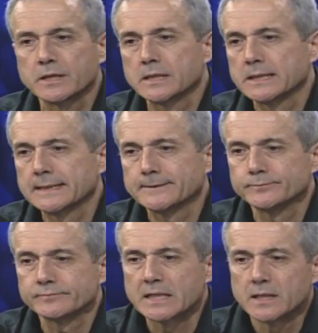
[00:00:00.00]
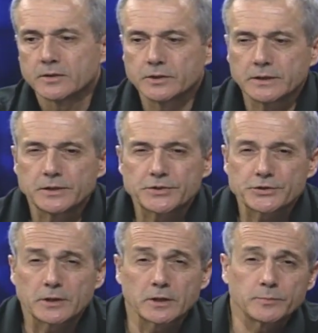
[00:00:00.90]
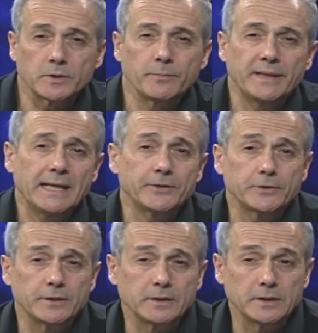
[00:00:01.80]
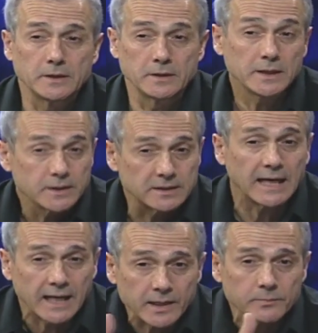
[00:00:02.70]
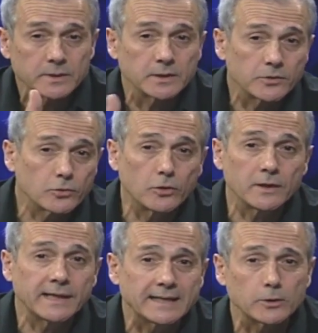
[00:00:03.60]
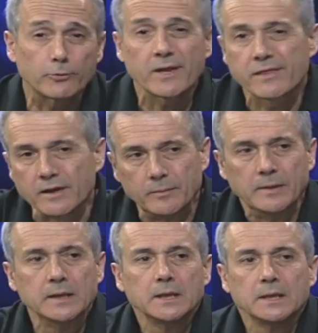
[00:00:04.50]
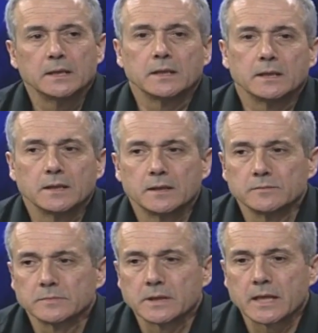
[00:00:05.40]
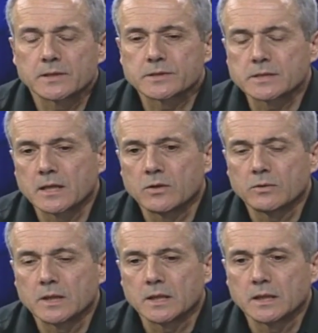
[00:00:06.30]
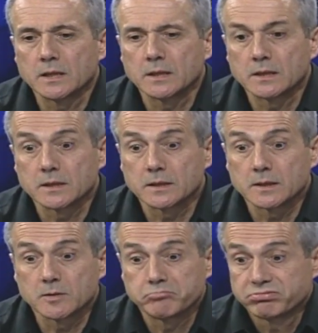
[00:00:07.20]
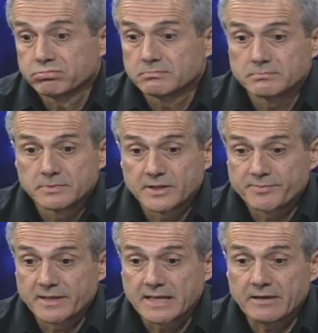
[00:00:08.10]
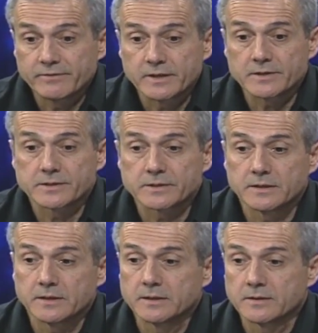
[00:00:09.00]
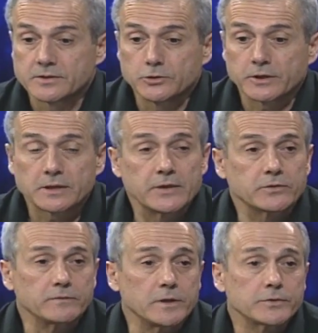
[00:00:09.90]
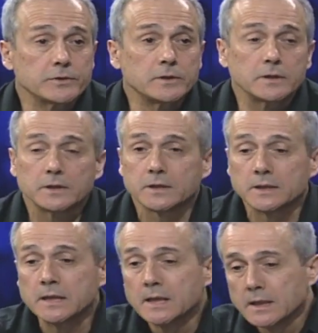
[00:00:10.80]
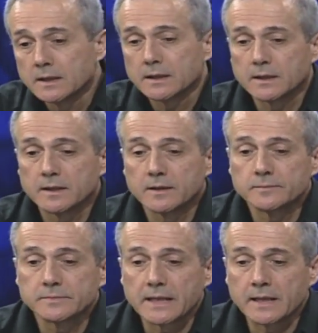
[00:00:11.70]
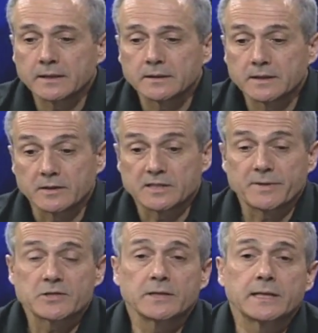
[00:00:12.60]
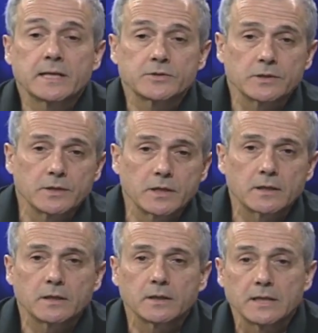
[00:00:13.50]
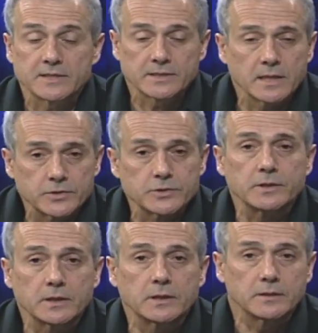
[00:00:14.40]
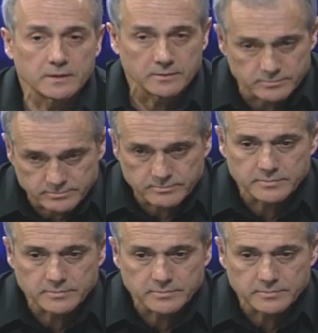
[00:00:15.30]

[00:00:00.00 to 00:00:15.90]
the um, the discernible pattern uh, in time. Uh, you call that rhythm. Um, and so uh, uh, it's pretty obvious, uh, it's not controversial, uh, um, and uh, especially an engineer, uh, as an engineer, uh,